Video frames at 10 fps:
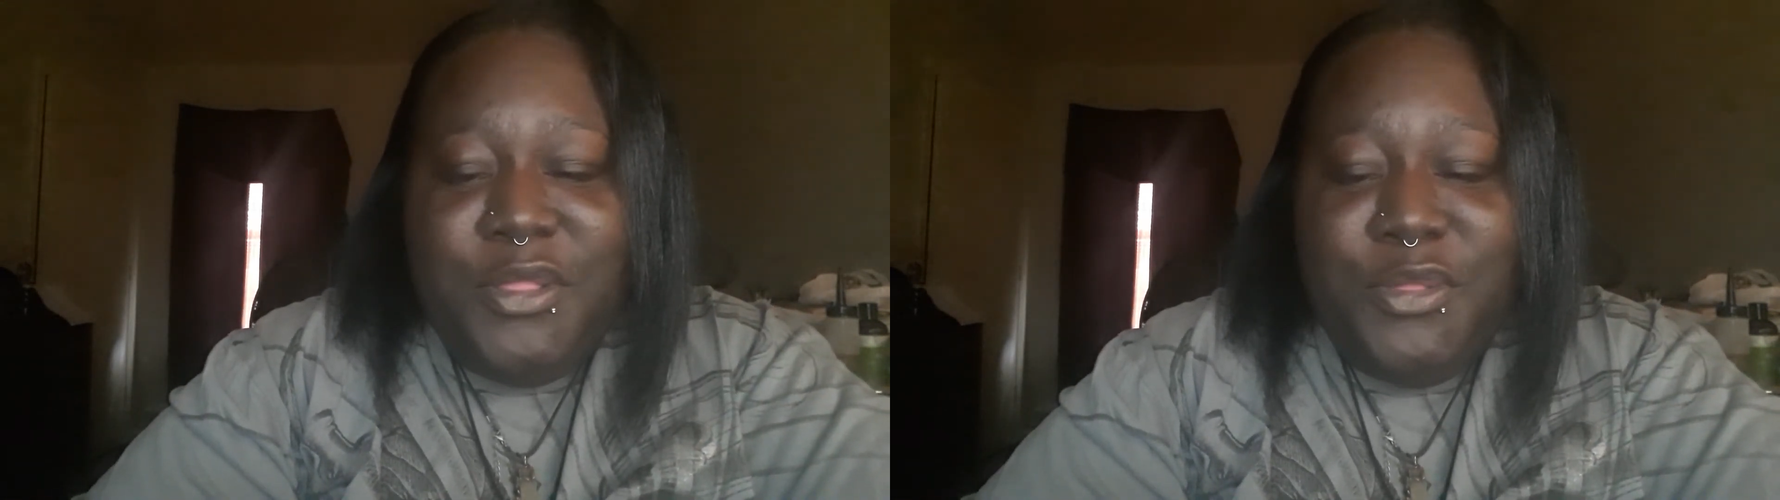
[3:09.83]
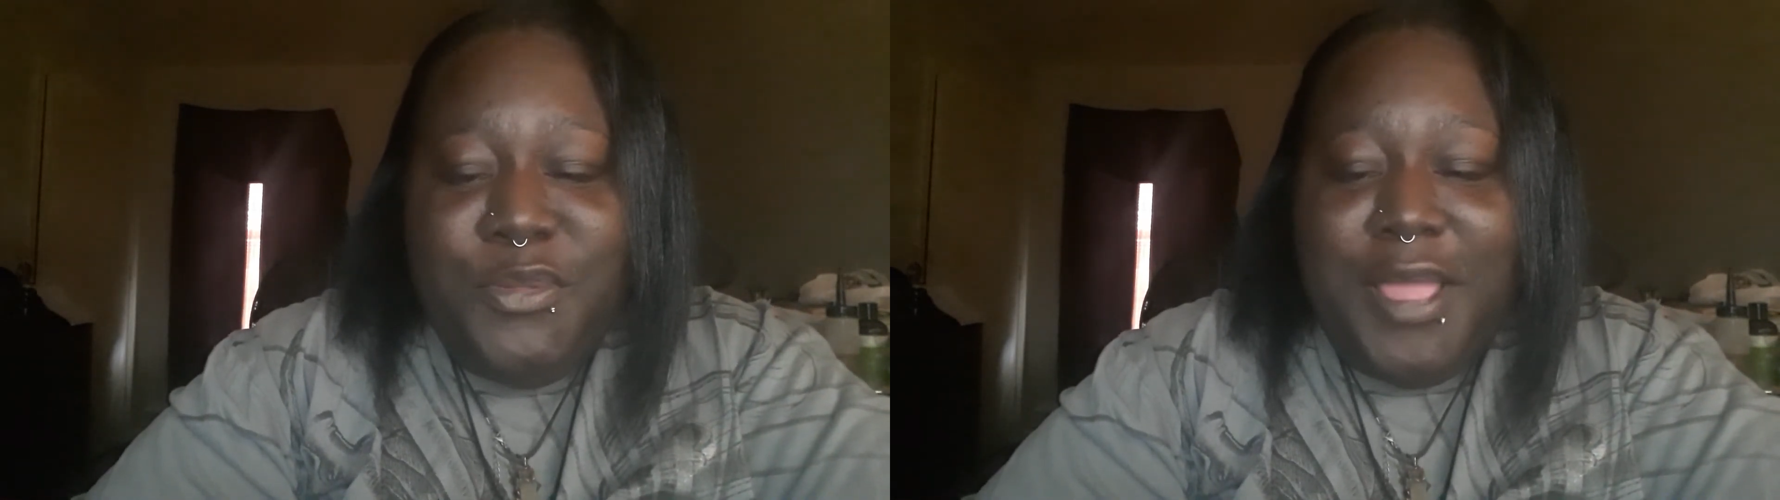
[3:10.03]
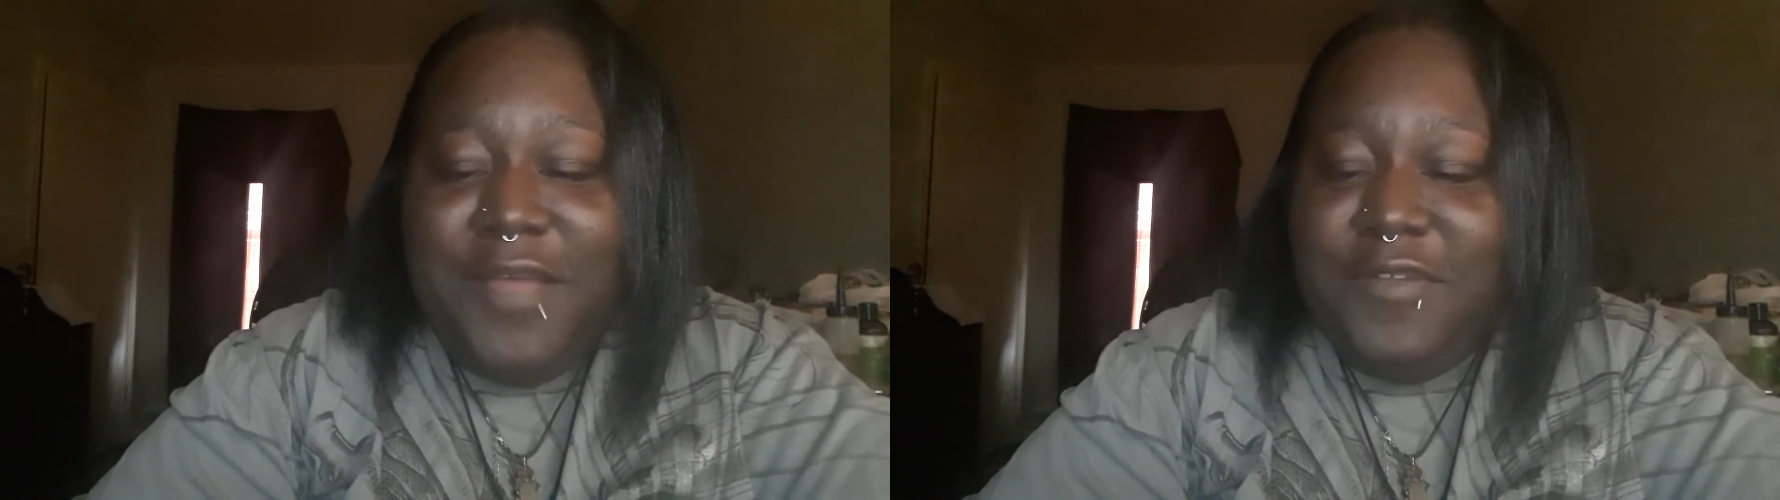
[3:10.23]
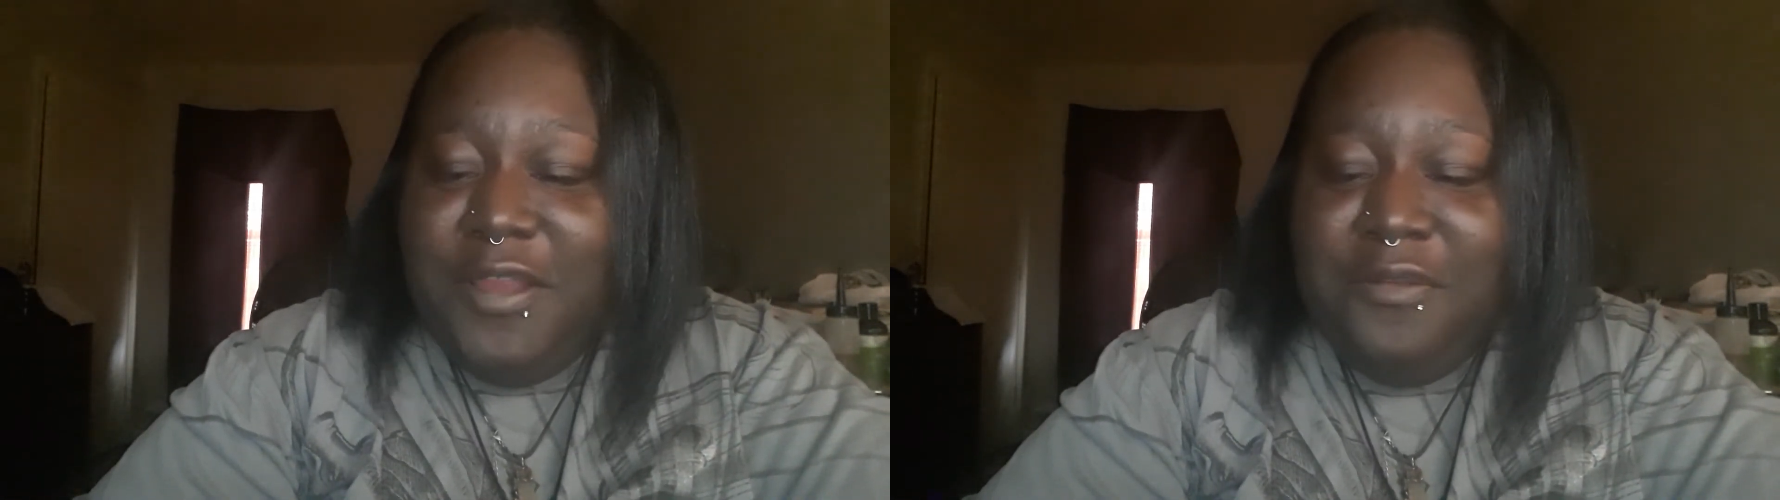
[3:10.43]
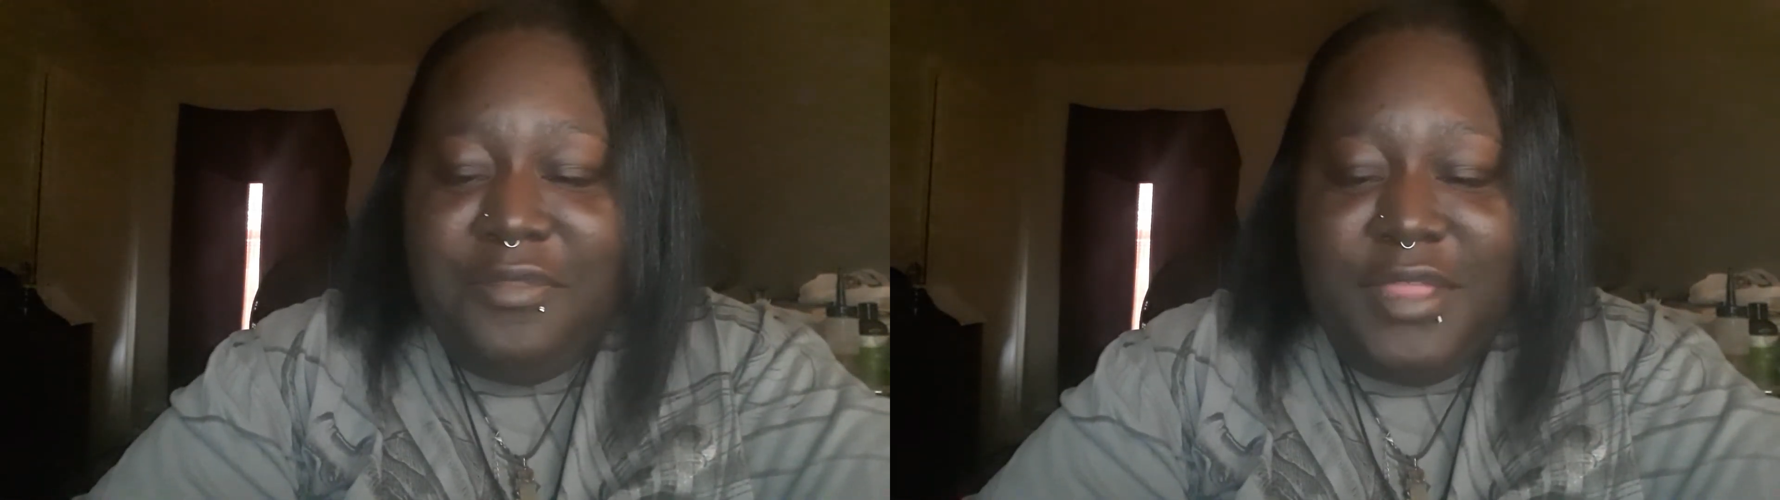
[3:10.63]
You have
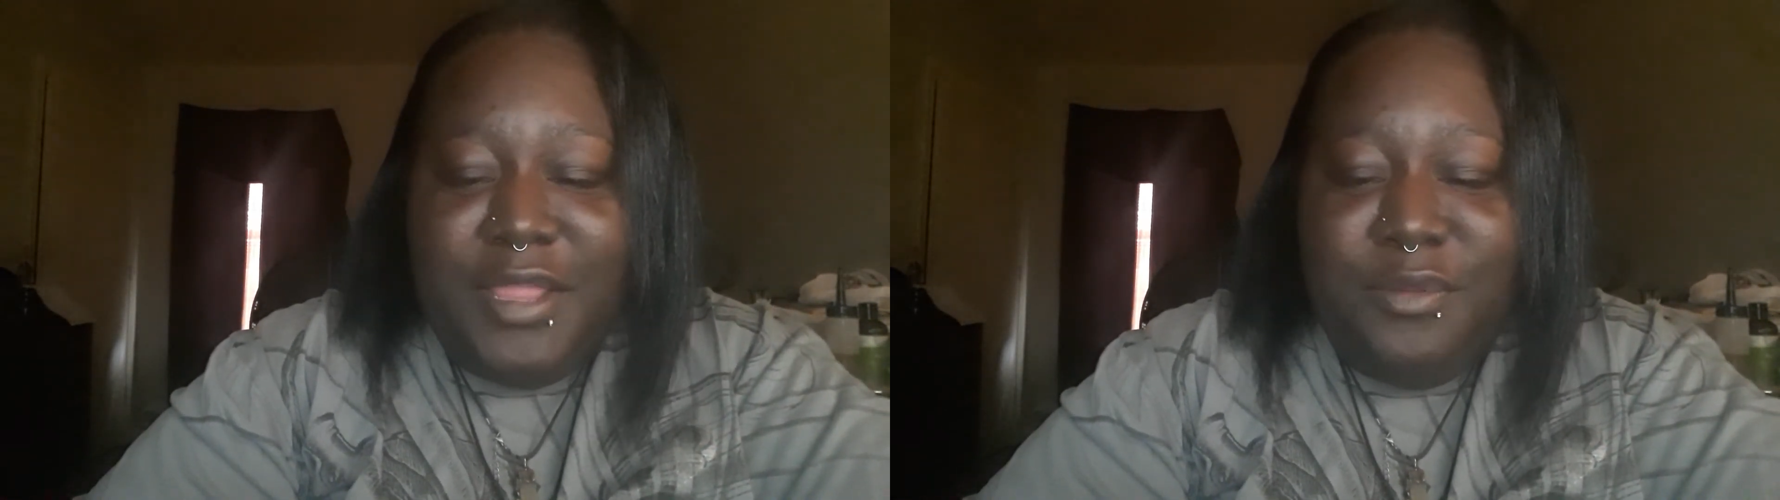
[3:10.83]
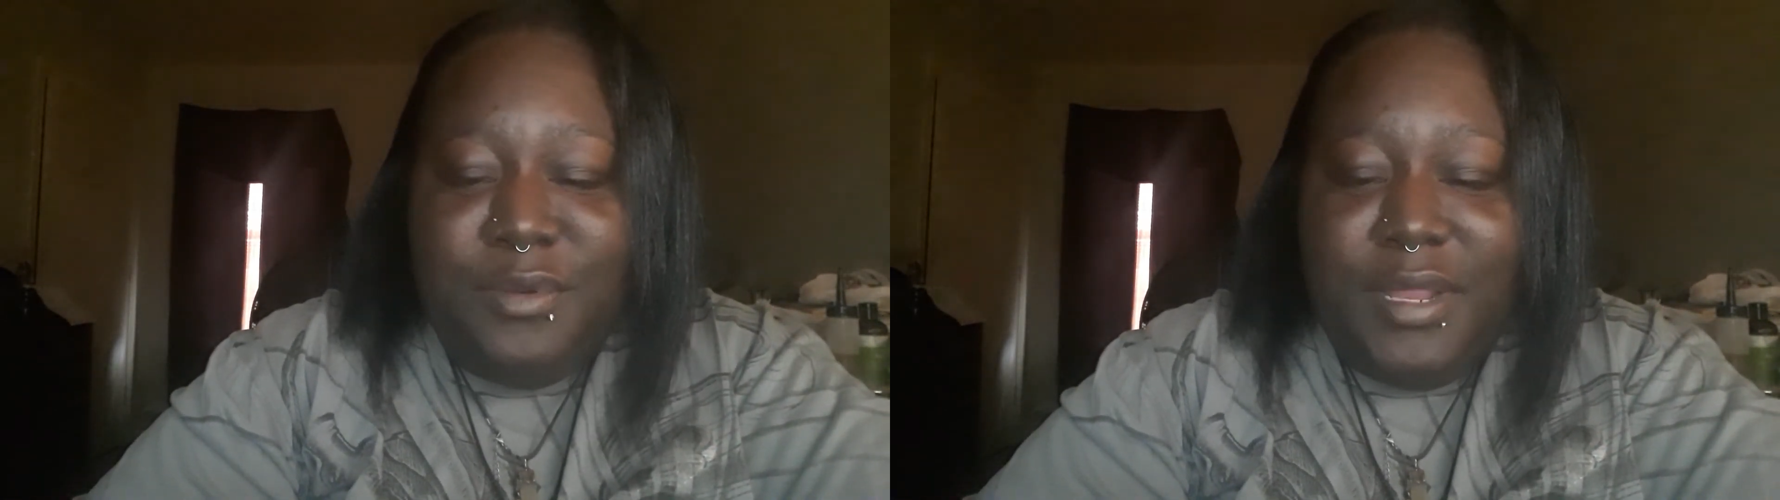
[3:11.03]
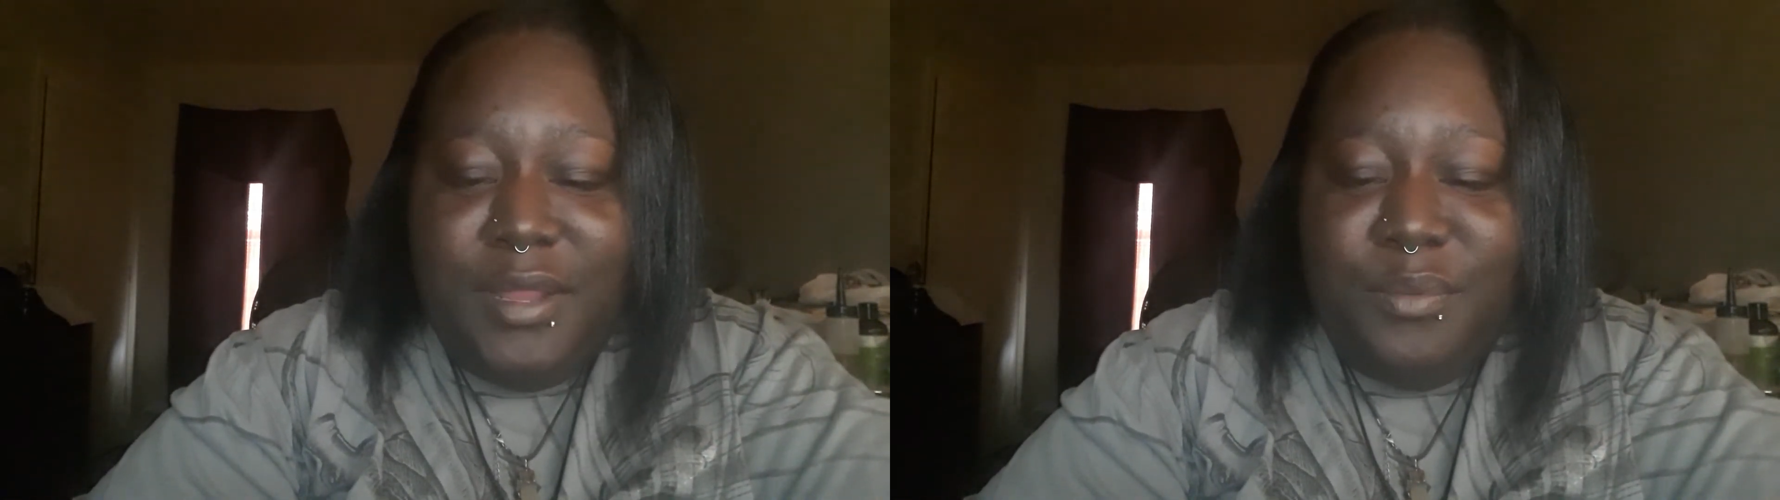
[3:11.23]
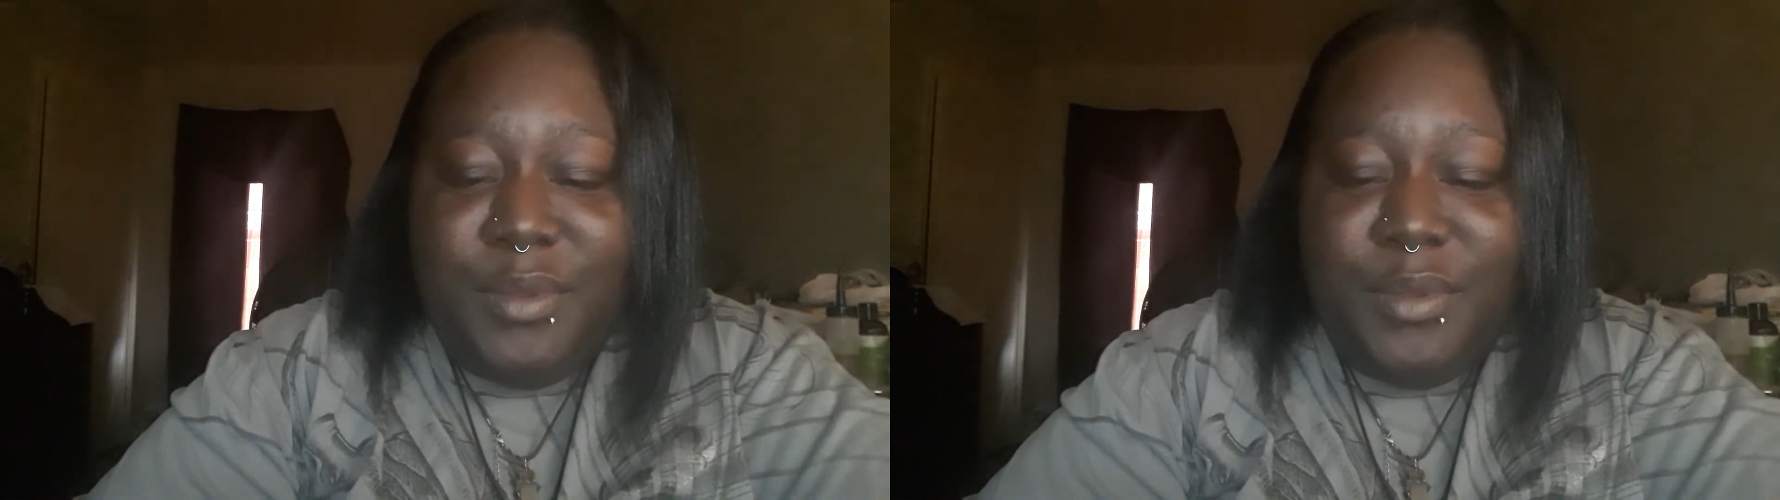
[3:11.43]
everything you need